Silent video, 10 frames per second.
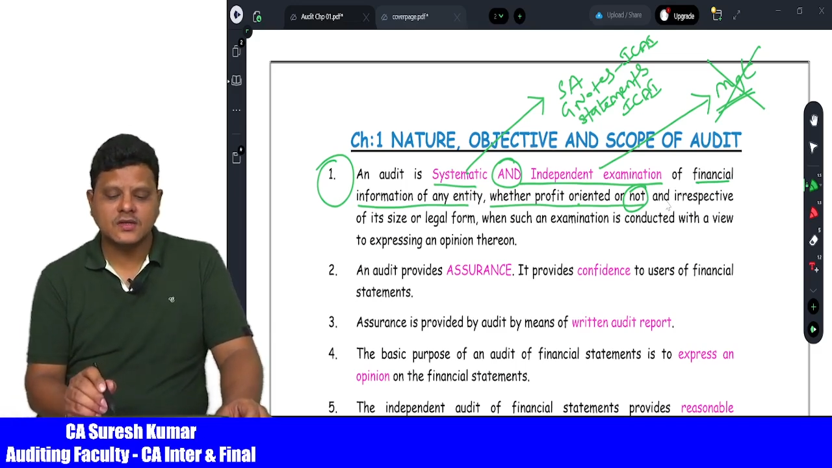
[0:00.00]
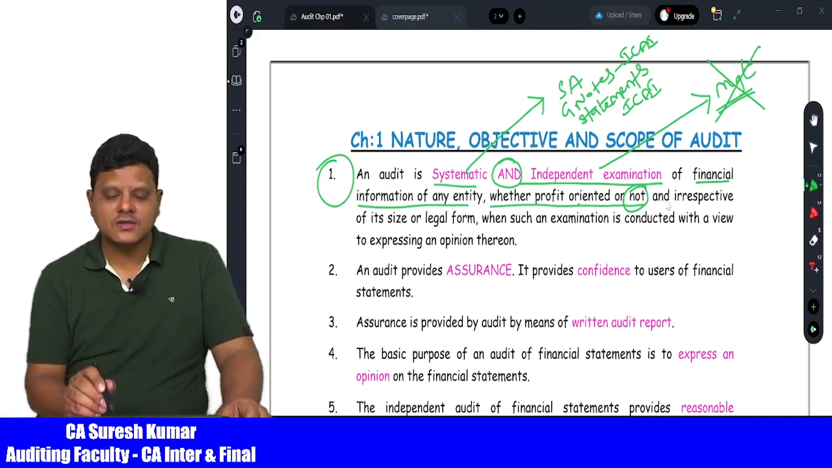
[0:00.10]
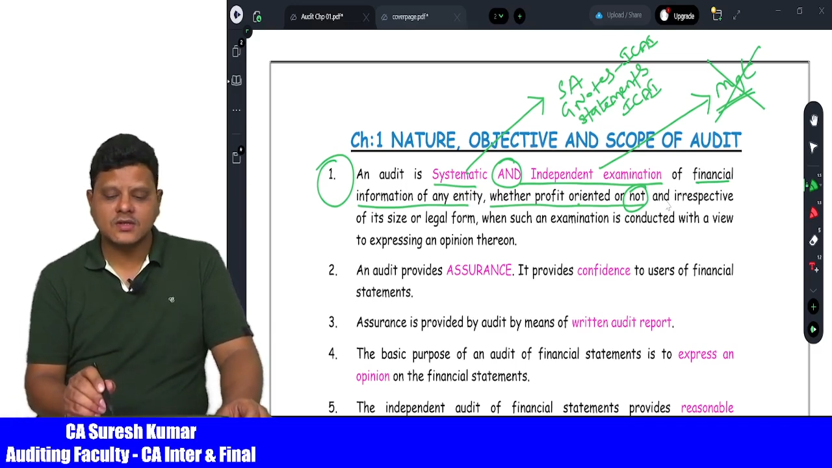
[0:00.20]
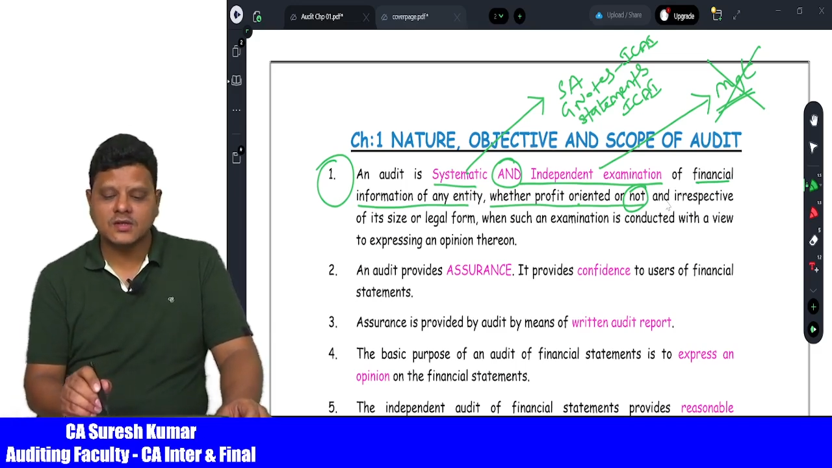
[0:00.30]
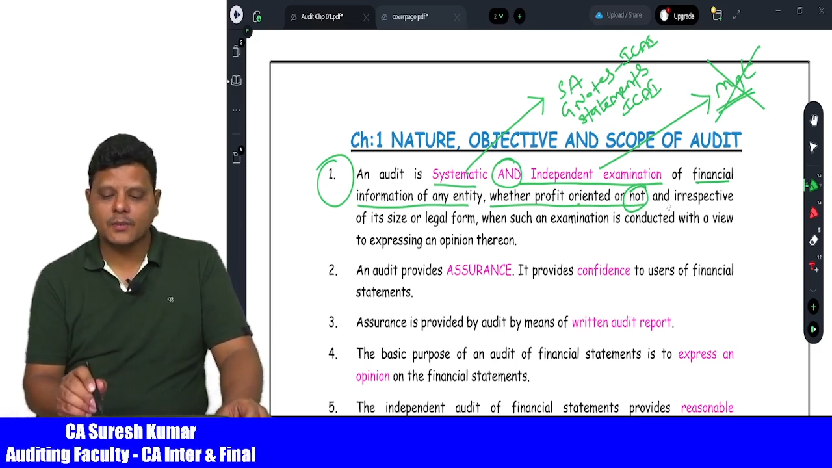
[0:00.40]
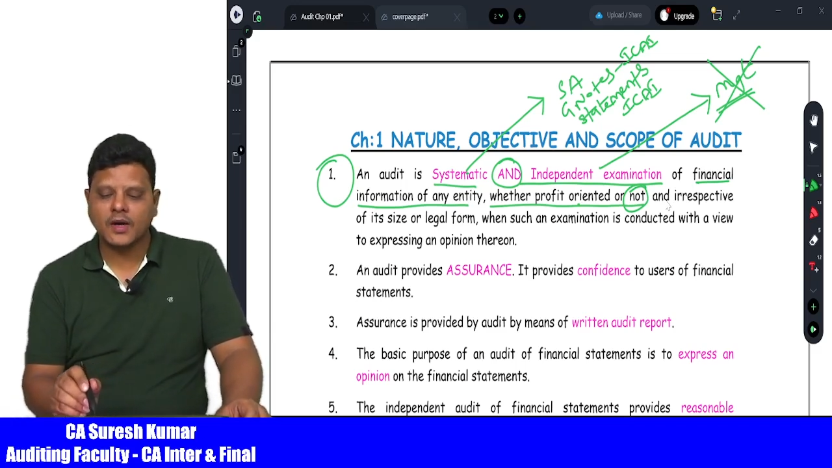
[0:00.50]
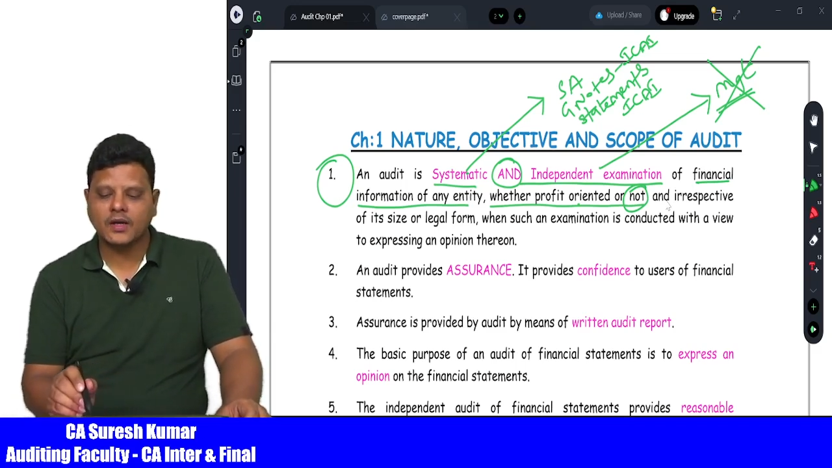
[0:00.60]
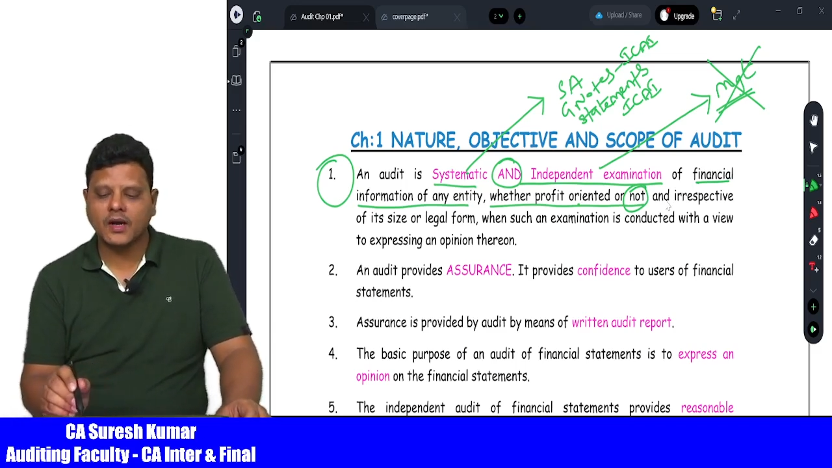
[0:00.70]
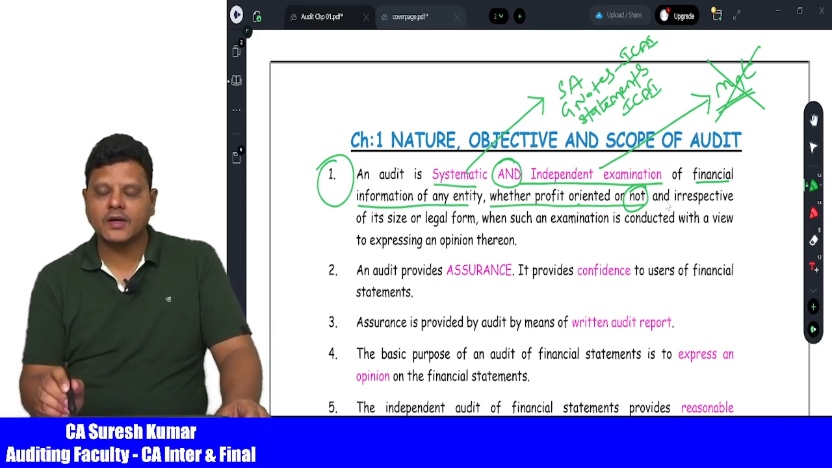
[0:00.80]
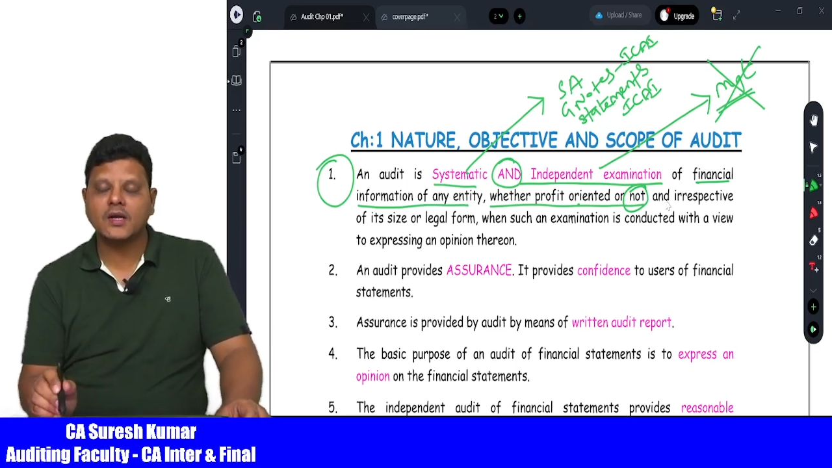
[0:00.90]
systematic
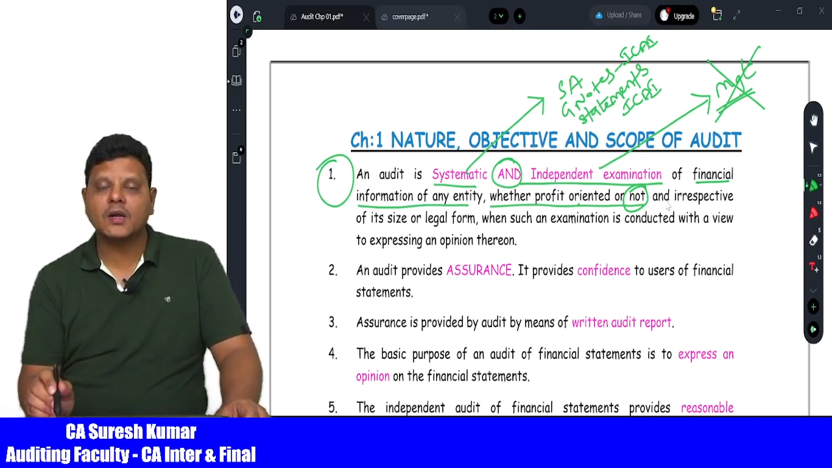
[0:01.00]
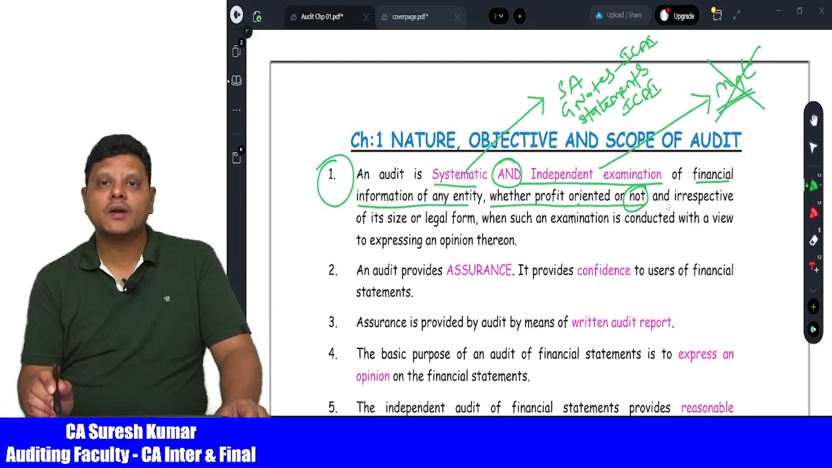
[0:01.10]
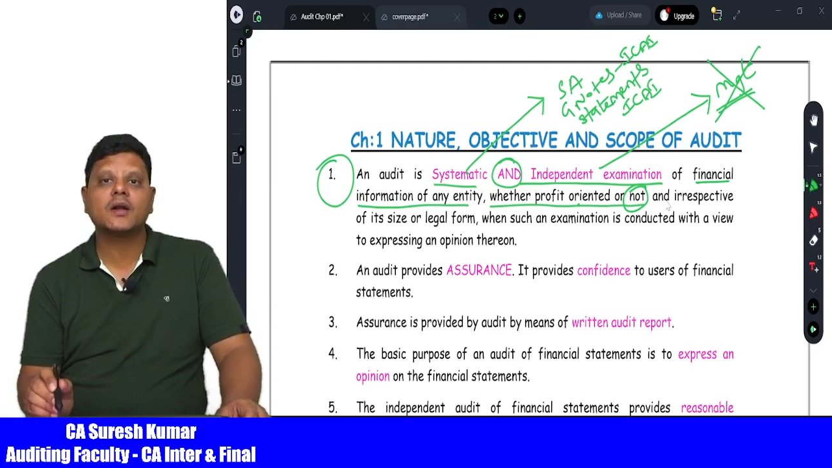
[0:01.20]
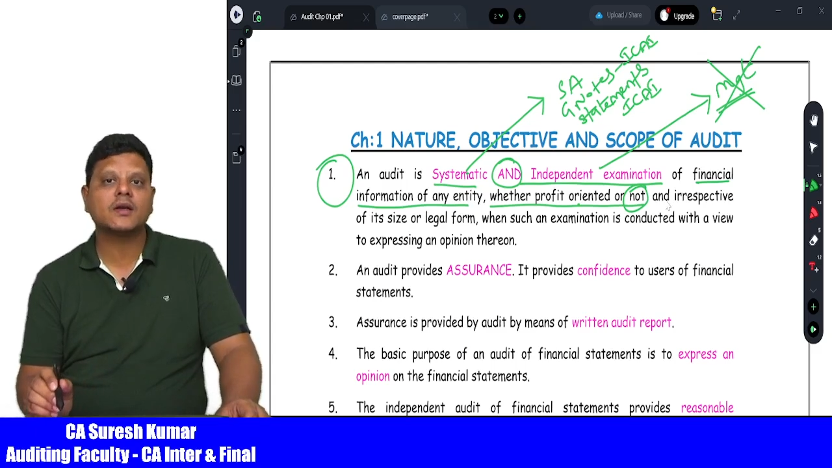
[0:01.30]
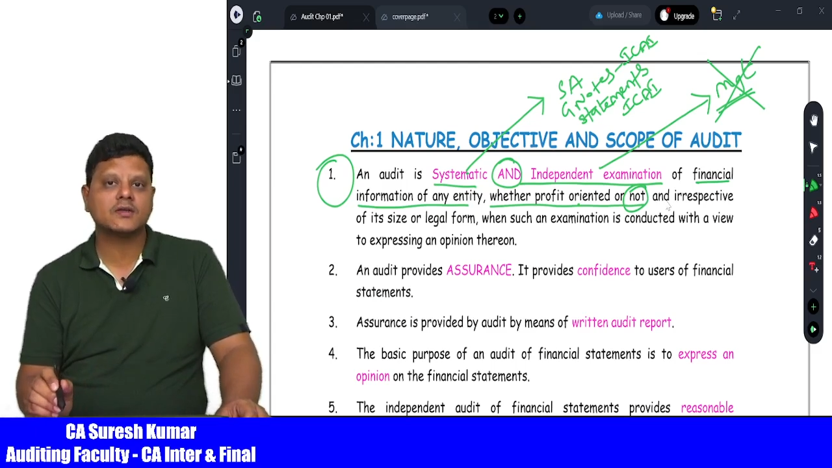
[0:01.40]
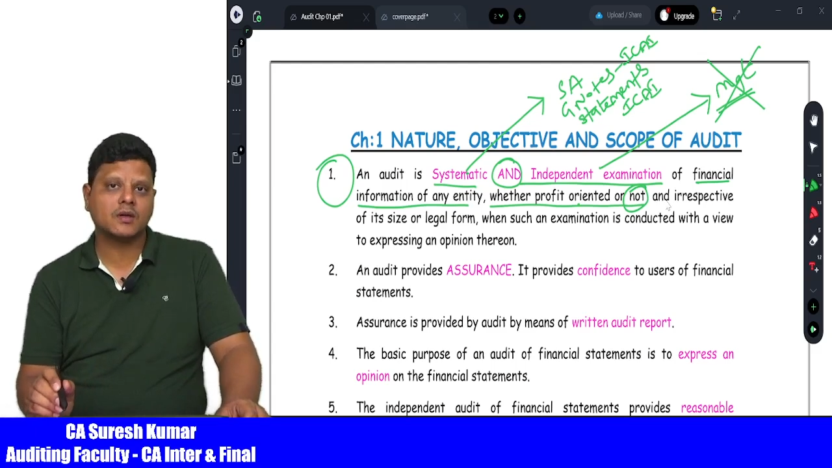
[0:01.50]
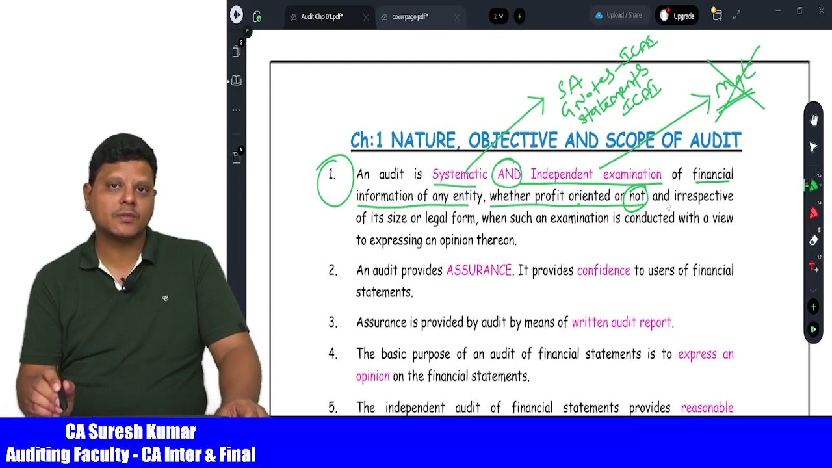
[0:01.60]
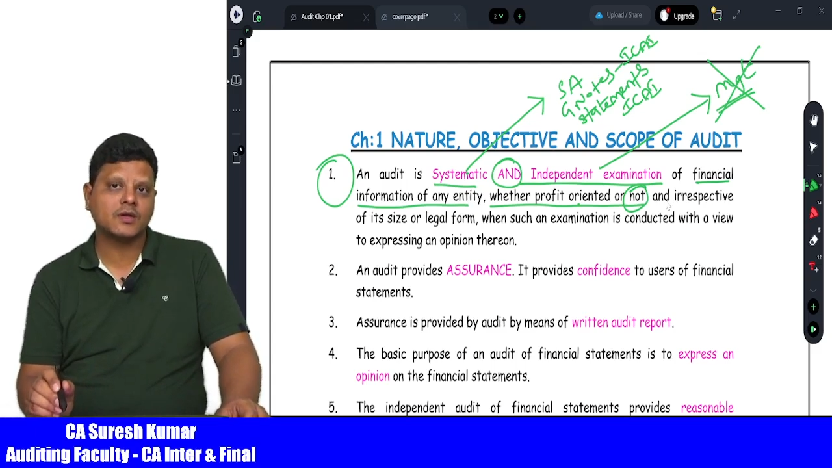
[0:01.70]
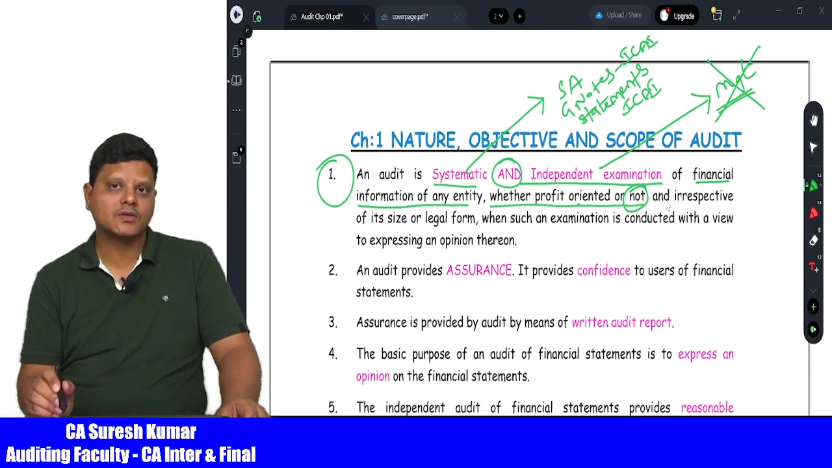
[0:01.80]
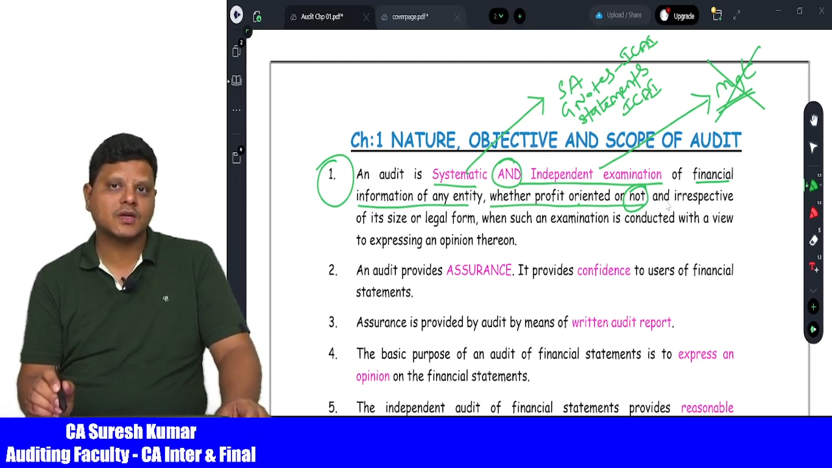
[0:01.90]
and independent
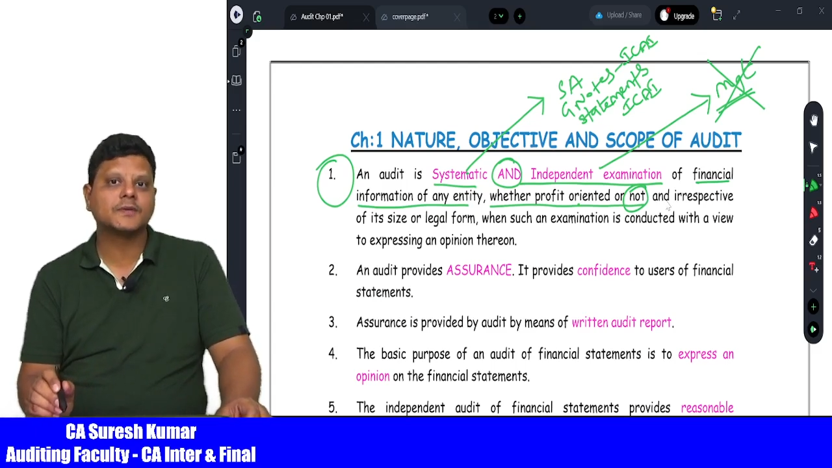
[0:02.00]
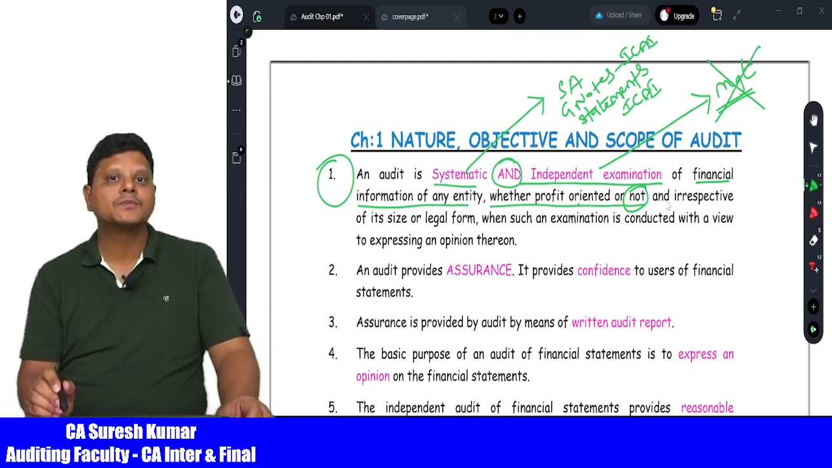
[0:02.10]
examination.